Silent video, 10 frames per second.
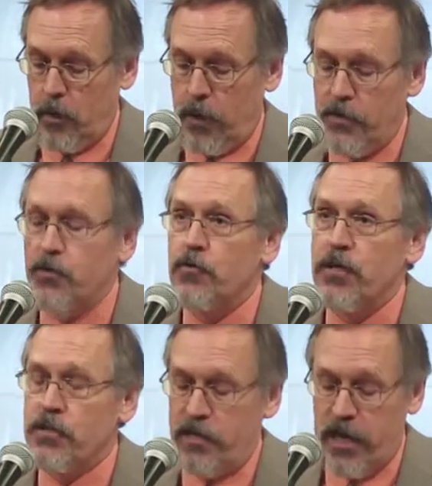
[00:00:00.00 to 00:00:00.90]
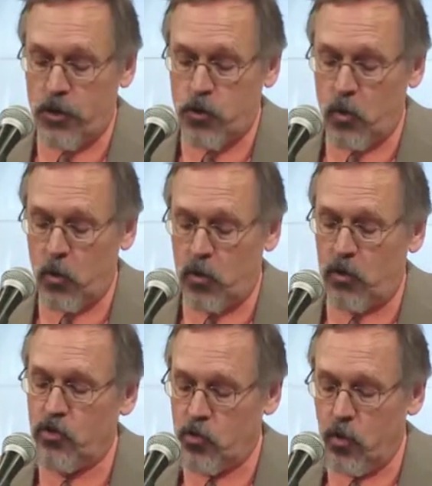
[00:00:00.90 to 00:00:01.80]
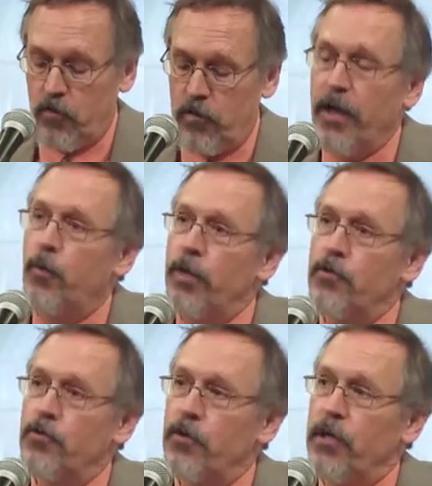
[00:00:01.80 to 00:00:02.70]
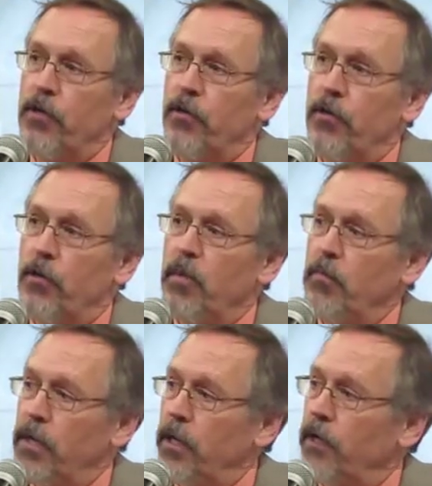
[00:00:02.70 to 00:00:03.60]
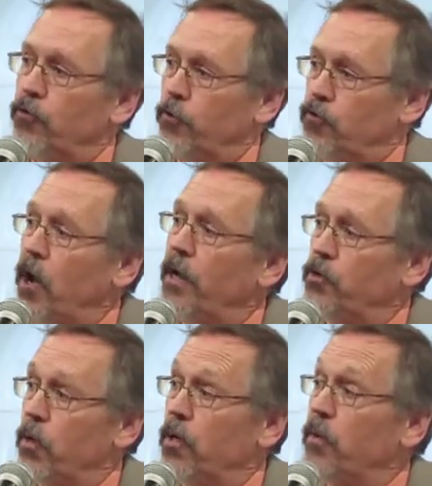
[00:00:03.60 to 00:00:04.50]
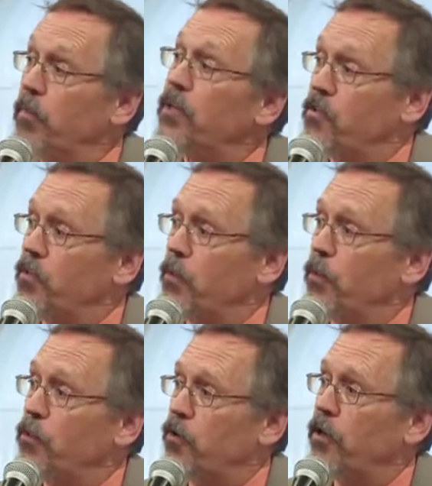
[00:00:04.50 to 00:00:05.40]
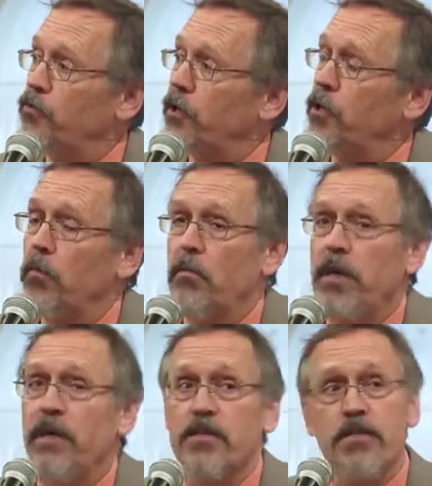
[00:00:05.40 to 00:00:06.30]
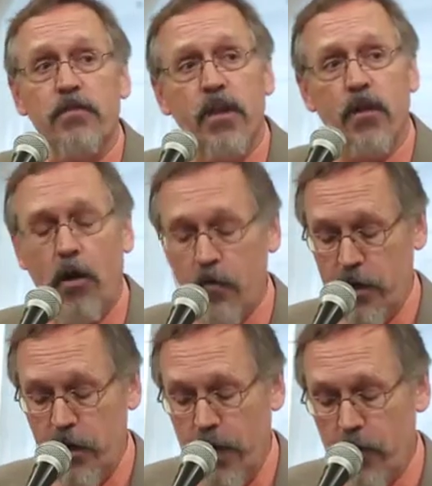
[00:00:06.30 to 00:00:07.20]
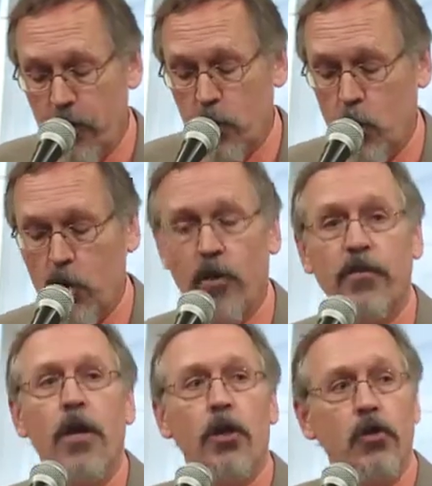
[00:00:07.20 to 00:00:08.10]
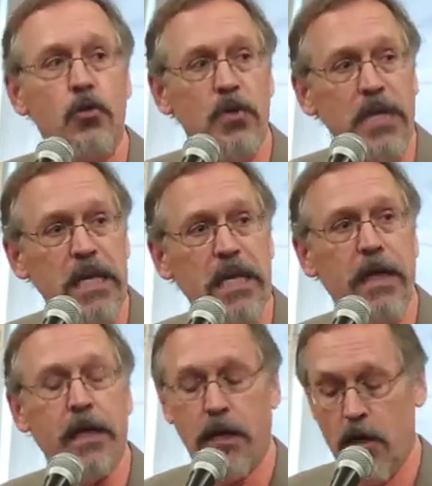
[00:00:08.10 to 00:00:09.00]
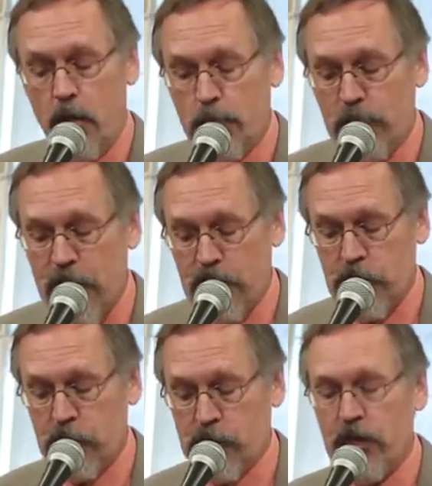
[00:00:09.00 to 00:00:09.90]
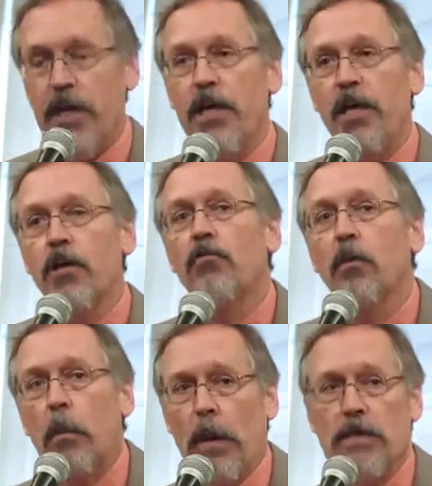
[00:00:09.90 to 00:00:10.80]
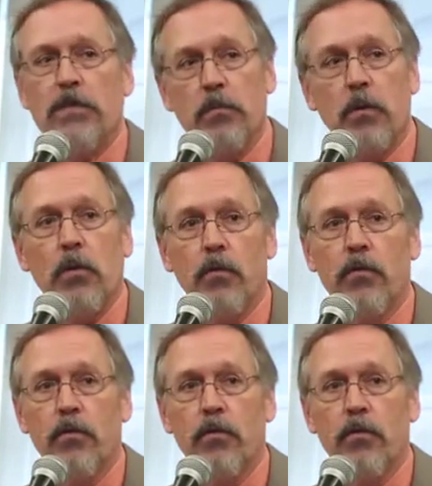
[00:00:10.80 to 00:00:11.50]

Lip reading: And this treats the natural world sort of like we treat human beings, or try to, or commit to. We try to treat human beings as if they're of inherent worth, unique, precious, irreplaceable.